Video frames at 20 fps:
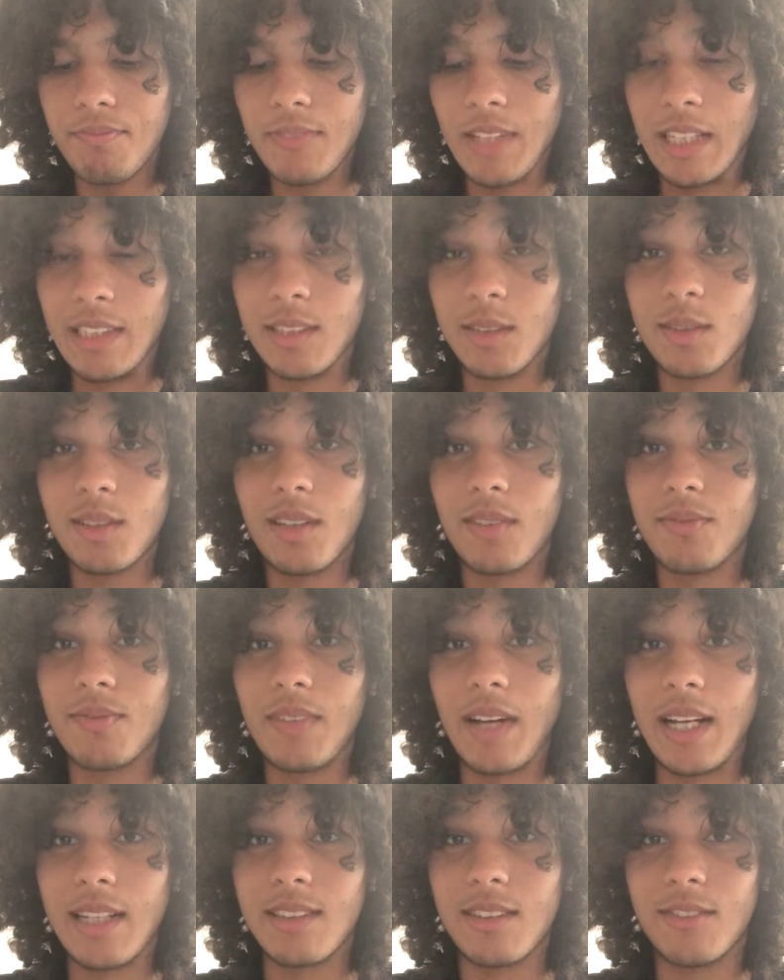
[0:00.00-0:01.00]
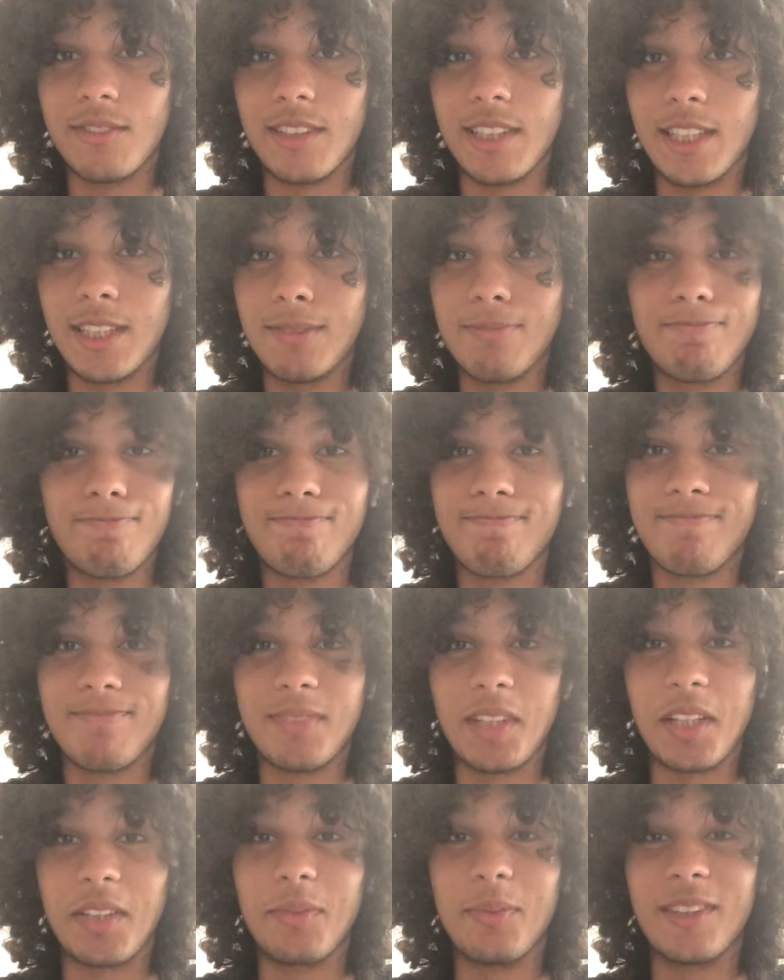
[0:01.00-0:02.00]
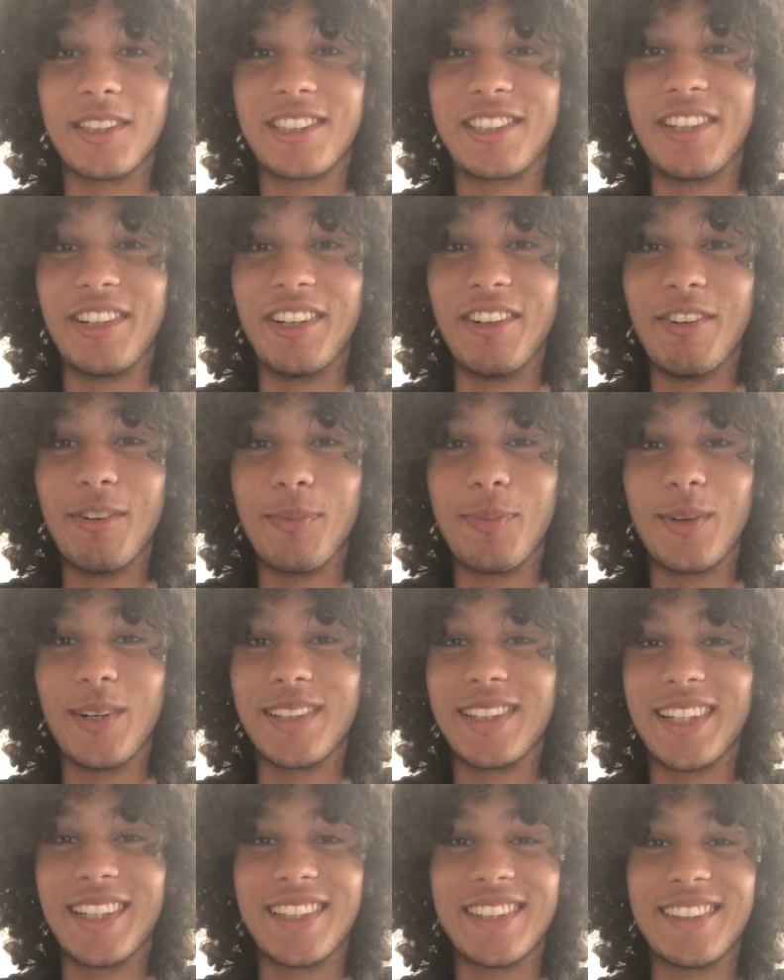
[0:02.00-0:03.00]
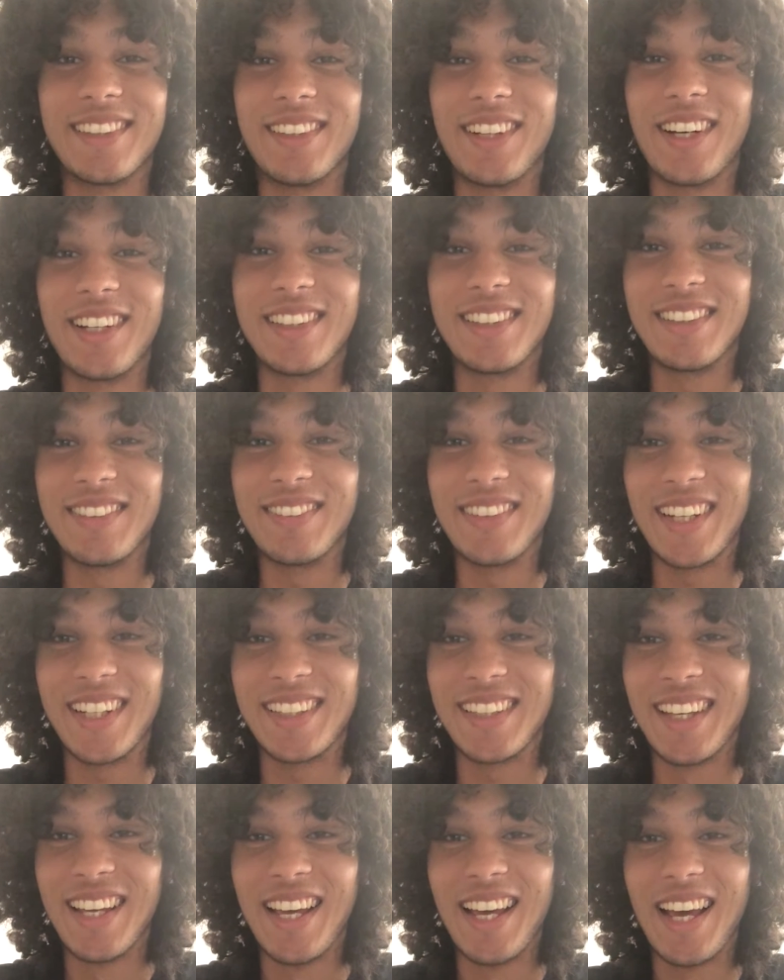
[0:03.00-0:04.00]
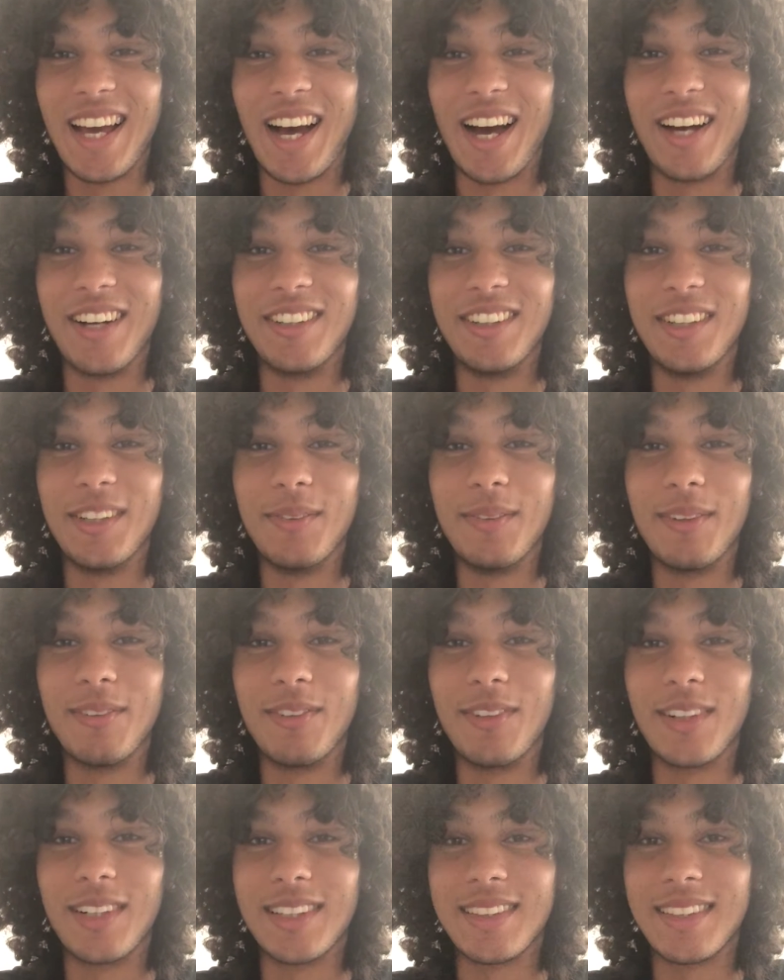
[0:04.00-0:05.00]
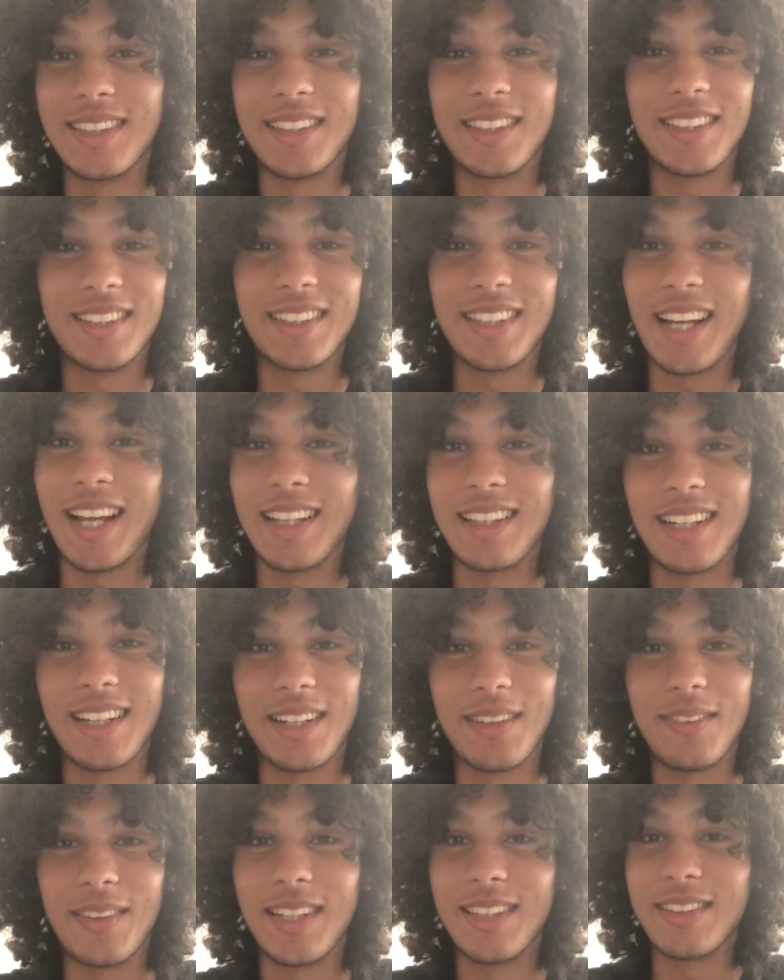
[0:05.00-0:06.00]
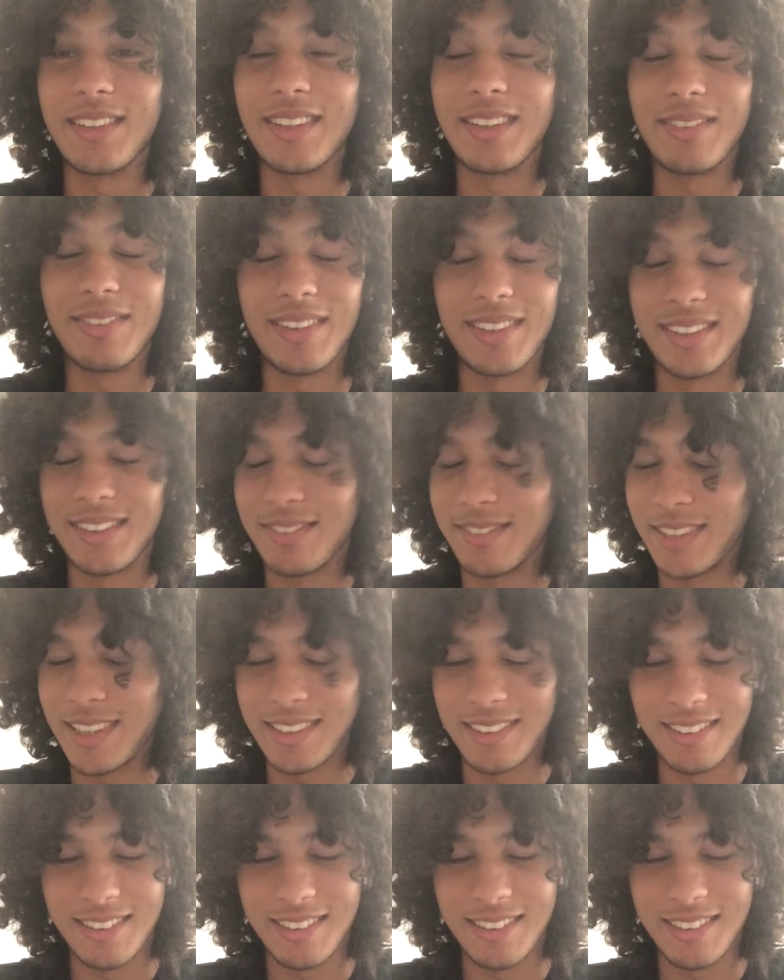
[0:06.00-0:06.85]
in terms of Aston Villa, nothing much to really report here. This is not a team that I'll really be focusing on attacking wise or defensive wise.